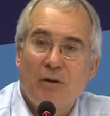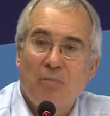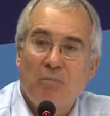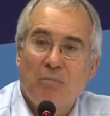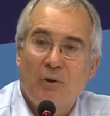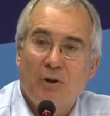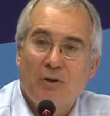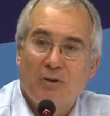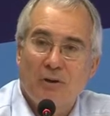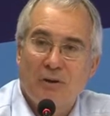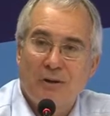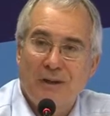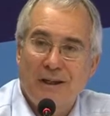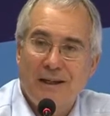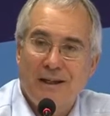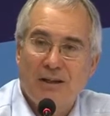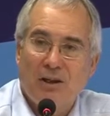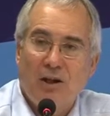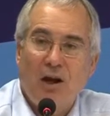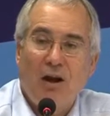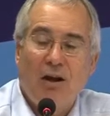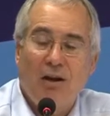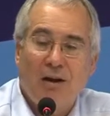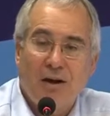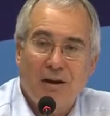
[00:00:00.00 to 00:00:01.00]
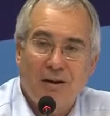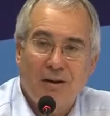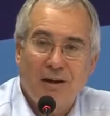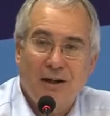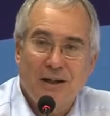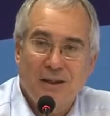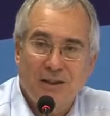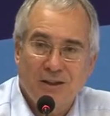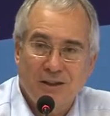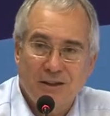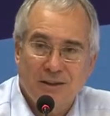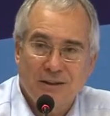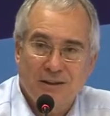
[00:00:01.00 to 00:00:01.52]
model the entire
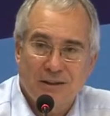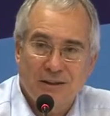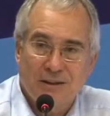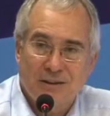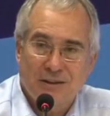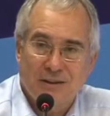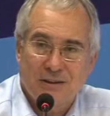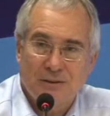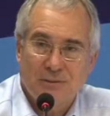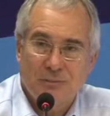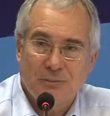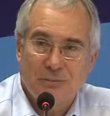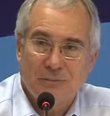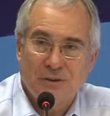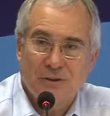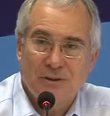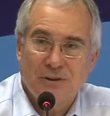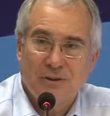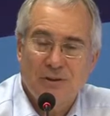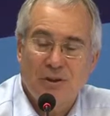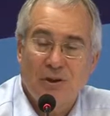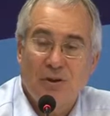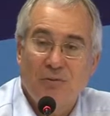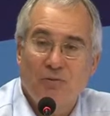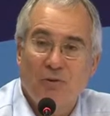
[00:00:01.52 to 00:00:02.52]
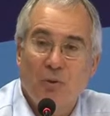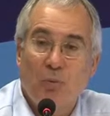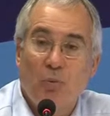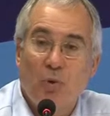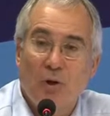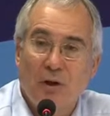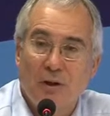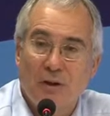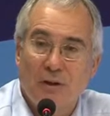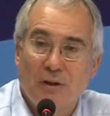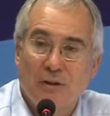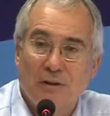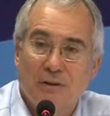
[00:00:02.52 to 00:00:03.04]
energy systems of the
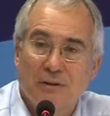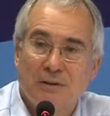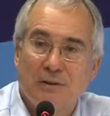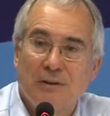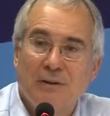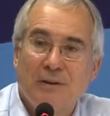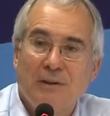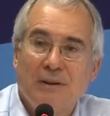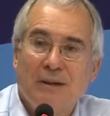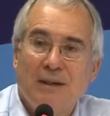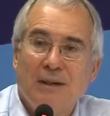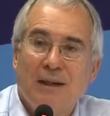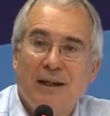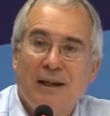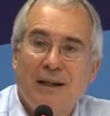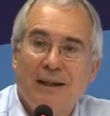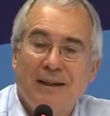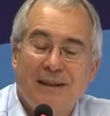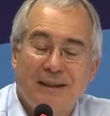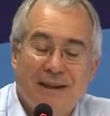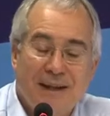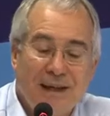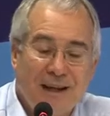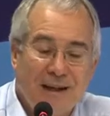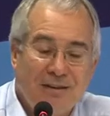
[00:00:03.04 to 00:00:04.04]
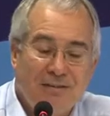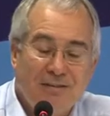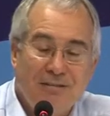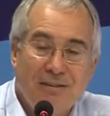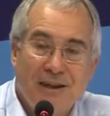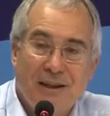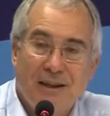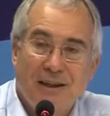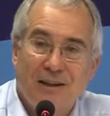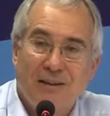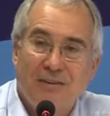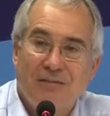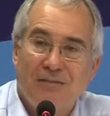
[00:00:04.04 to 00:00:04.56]
world and get
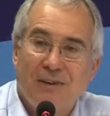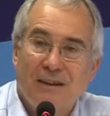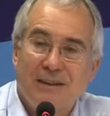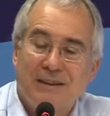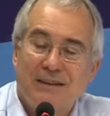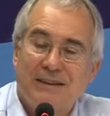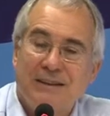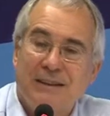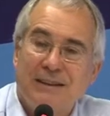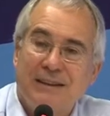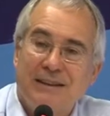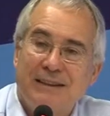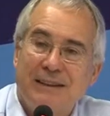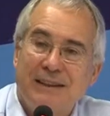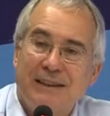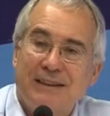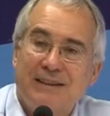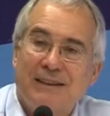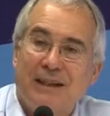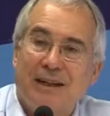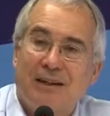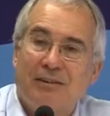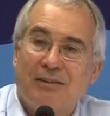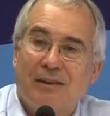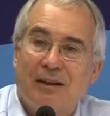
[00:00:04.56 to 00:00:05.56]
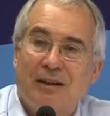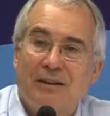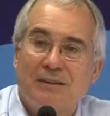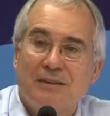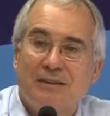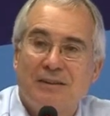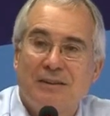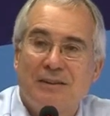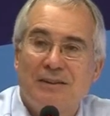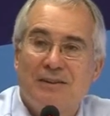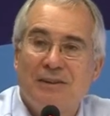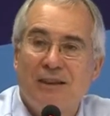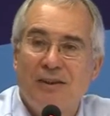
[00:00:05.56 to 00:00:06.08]
really convincing detailed
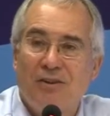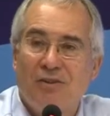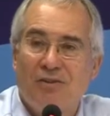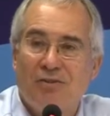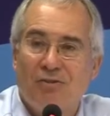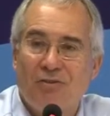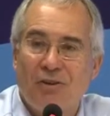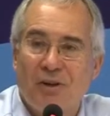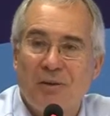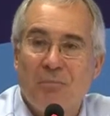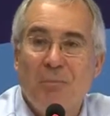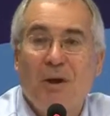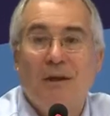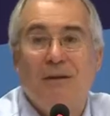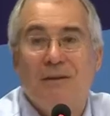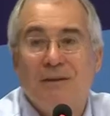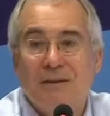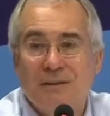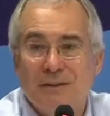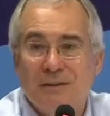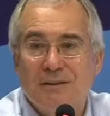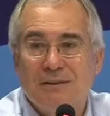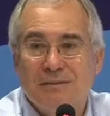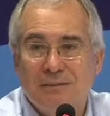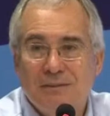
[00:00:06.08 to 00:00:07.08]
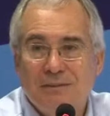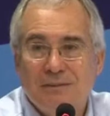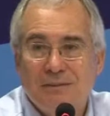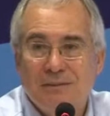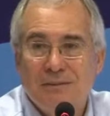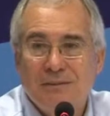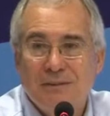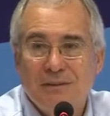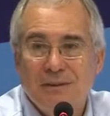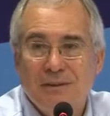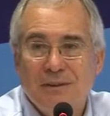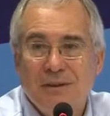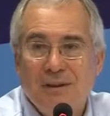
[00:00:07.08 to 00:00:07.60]
answers in 3 months.
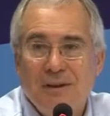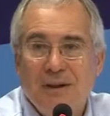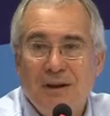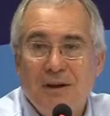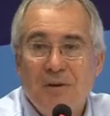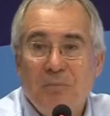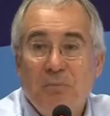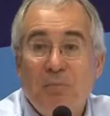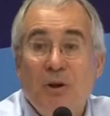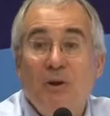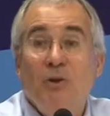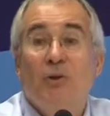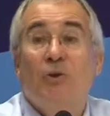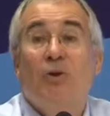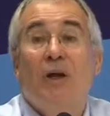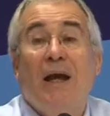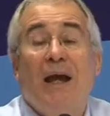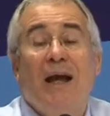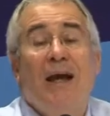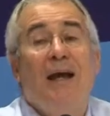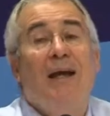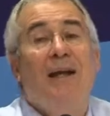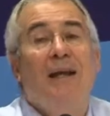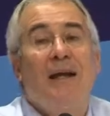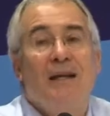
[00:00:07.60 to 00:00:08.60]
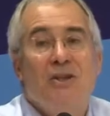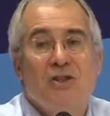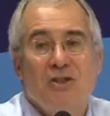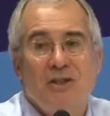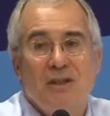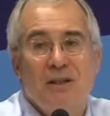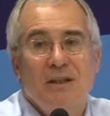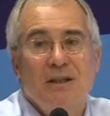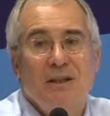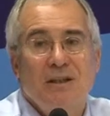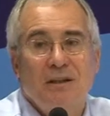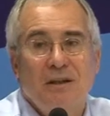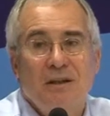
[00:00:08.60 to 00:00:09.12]
But you can
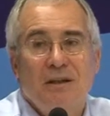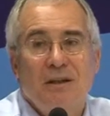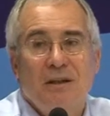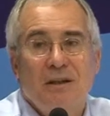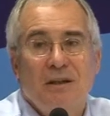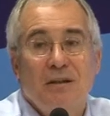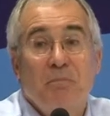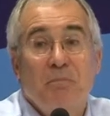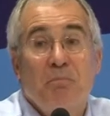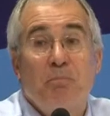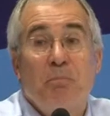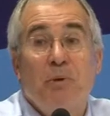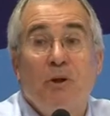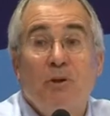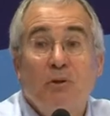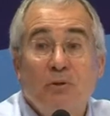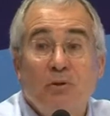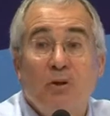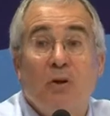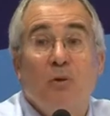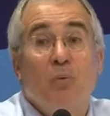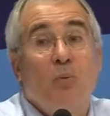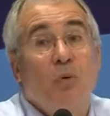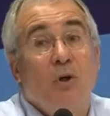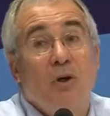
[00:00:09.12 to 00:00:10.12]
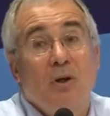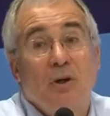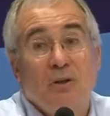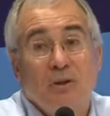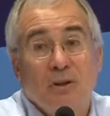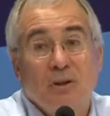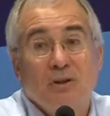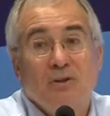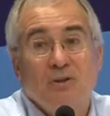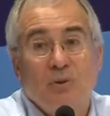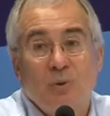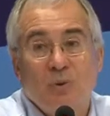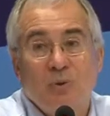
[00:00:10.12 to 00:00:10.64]
actually build on work
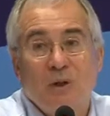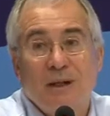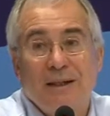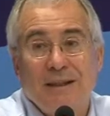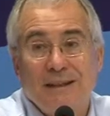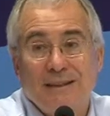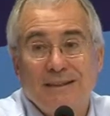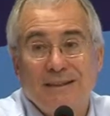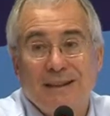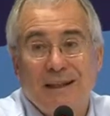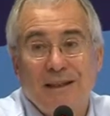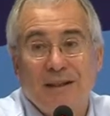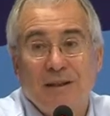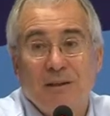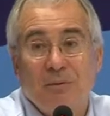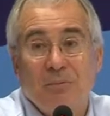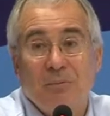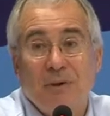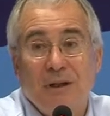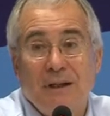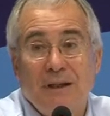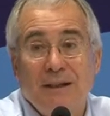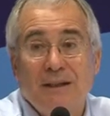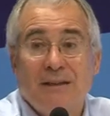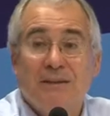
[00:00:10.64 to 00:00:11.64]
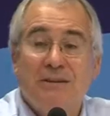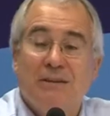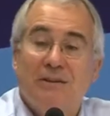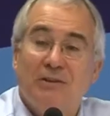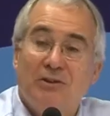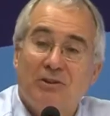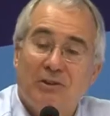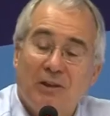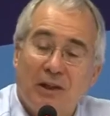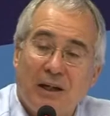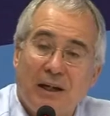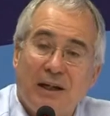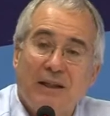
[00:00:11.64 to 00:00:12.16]
that's already taking place and
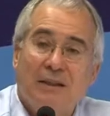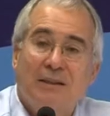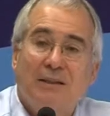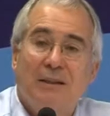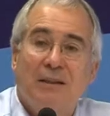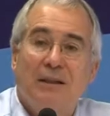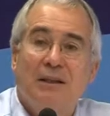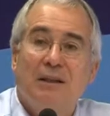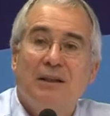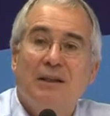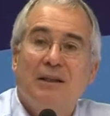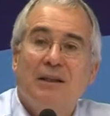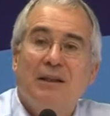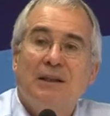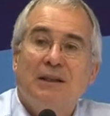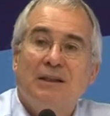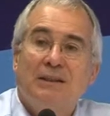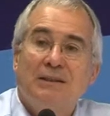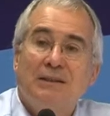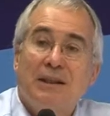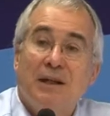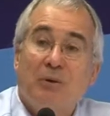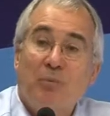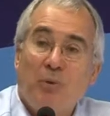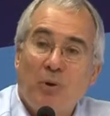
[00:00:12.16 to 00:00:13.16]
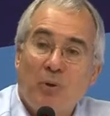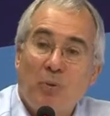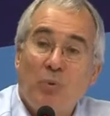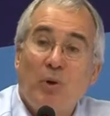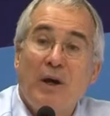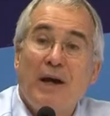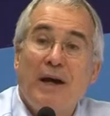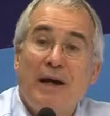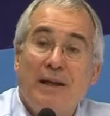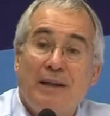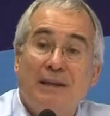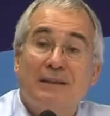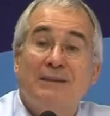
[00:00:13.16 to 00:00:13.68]
try to say, well,
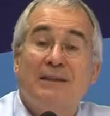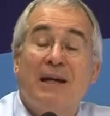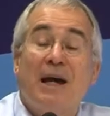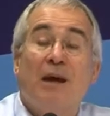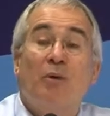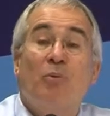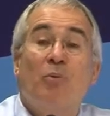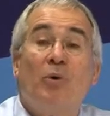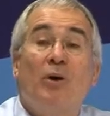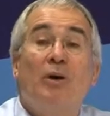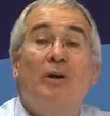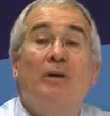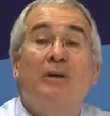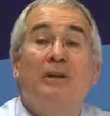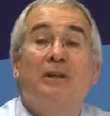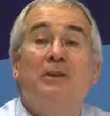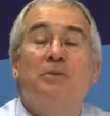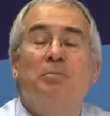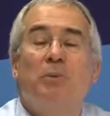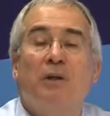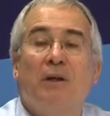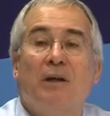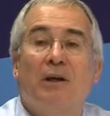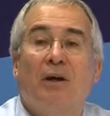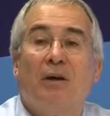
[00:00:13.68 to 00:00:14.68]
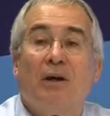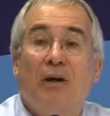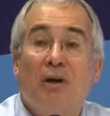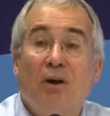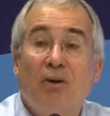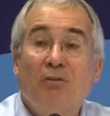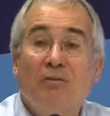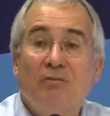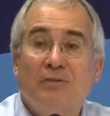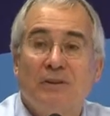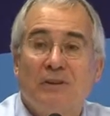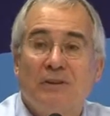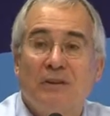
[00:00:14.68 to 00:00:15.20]
where does that work that's been going
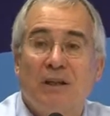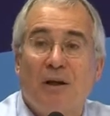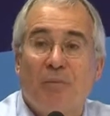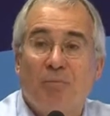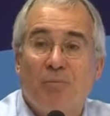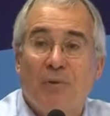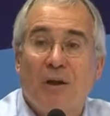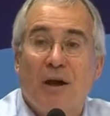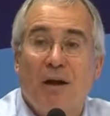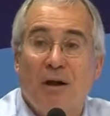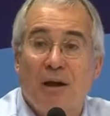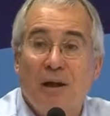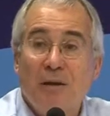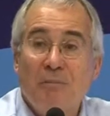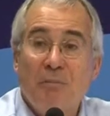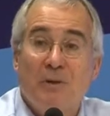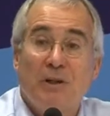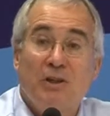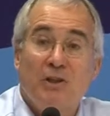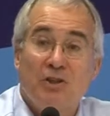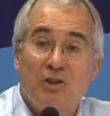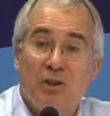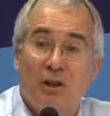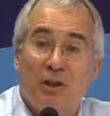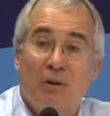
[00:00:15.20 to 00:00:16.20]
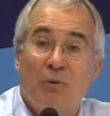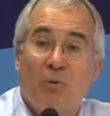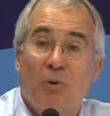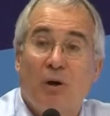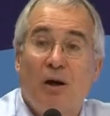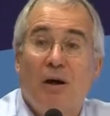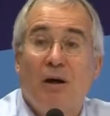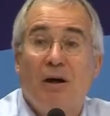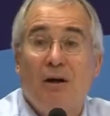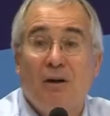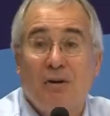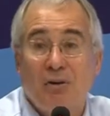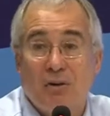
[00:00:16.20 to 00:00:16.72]
on for some time in
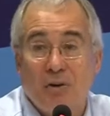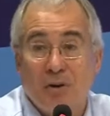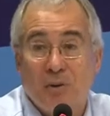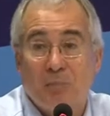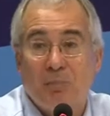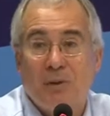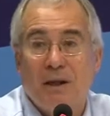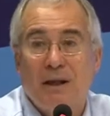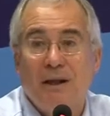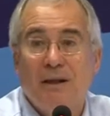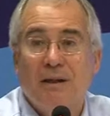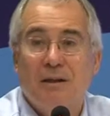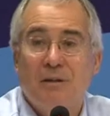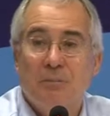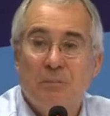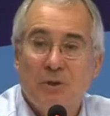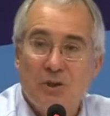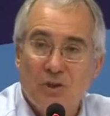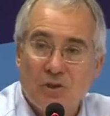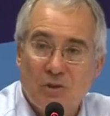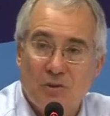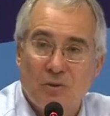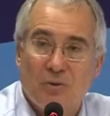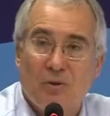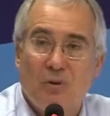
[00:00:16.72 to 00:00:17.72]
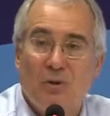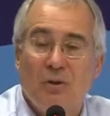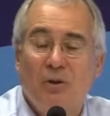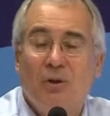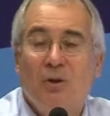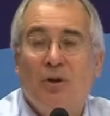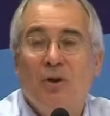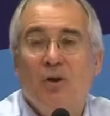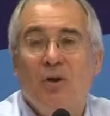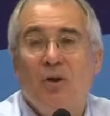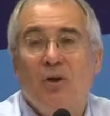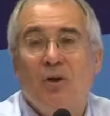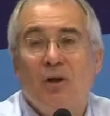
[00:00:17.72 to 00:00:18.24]
Tsinghua or in the Planning Commission or
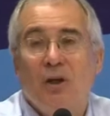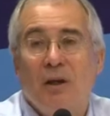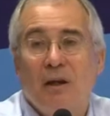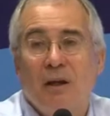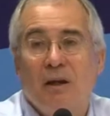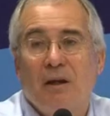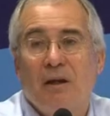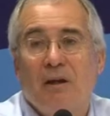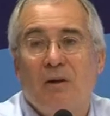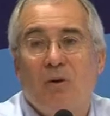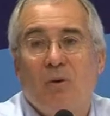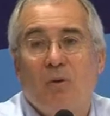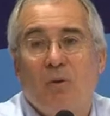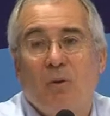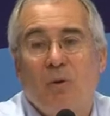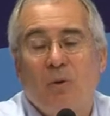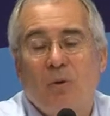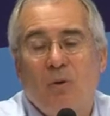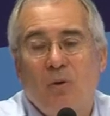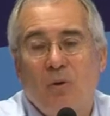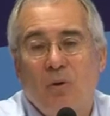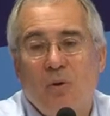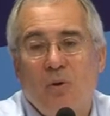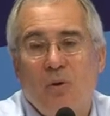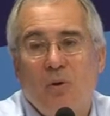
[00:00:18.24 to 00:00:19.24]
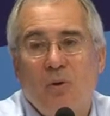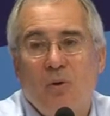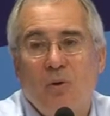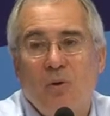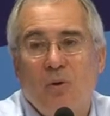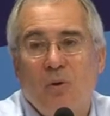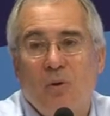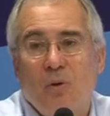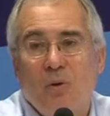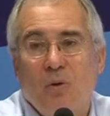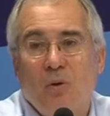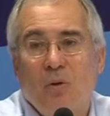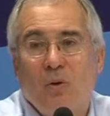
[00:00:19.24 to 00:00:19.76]
here or
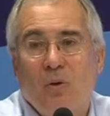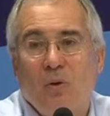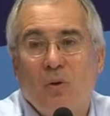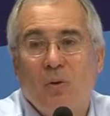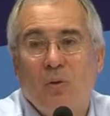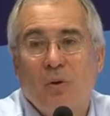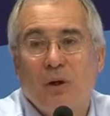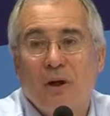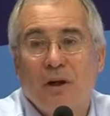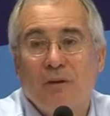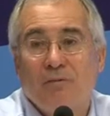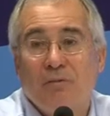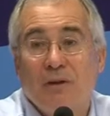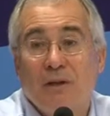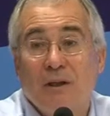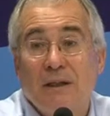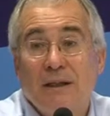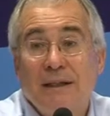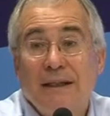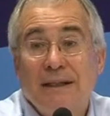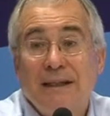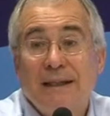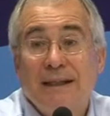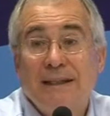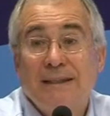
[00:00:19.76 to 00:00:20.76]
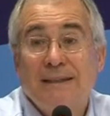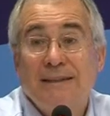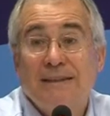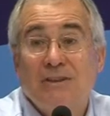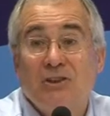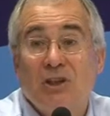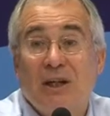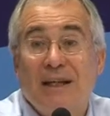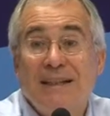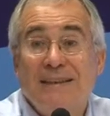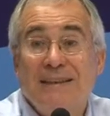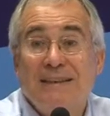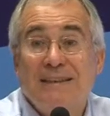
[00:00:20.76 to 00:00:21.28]
wherever, and
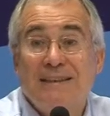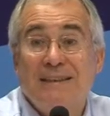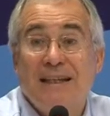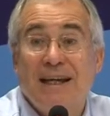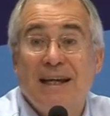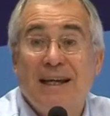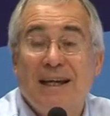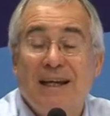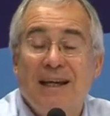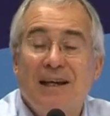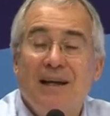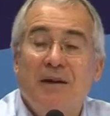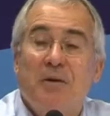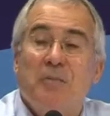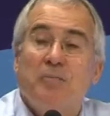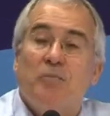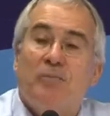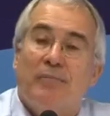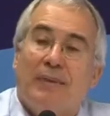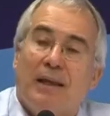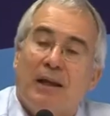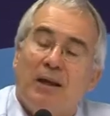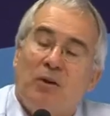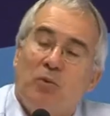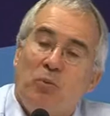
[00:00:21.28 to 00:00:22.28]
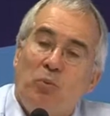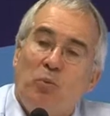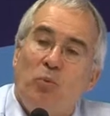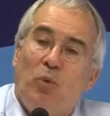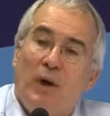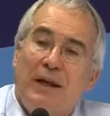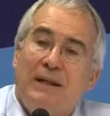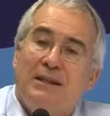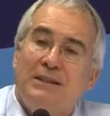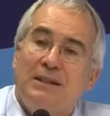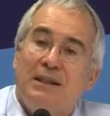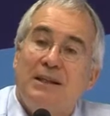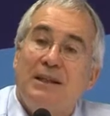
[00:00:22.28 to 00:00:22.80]
try to say, where
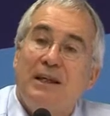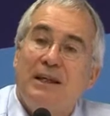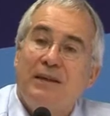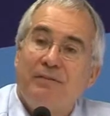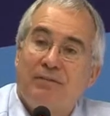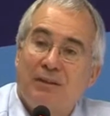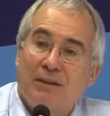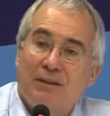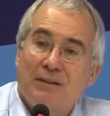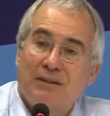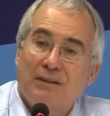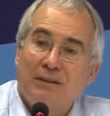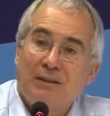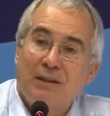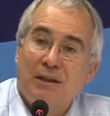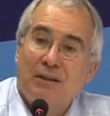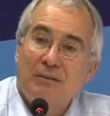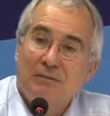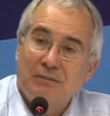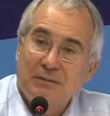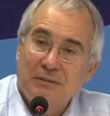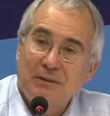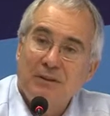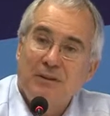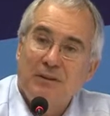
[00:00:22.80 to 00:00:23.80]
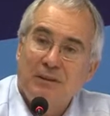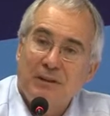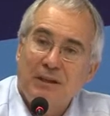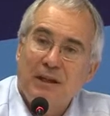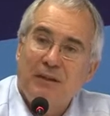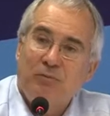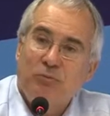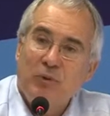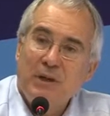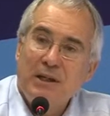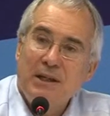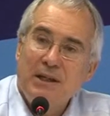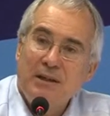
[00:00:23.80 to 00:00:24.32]
does it leave us? You know,
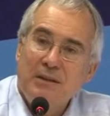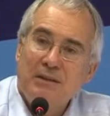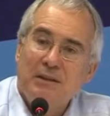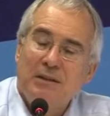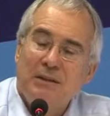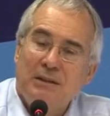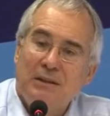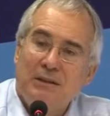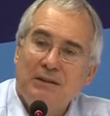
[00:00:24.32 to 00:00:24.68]
if we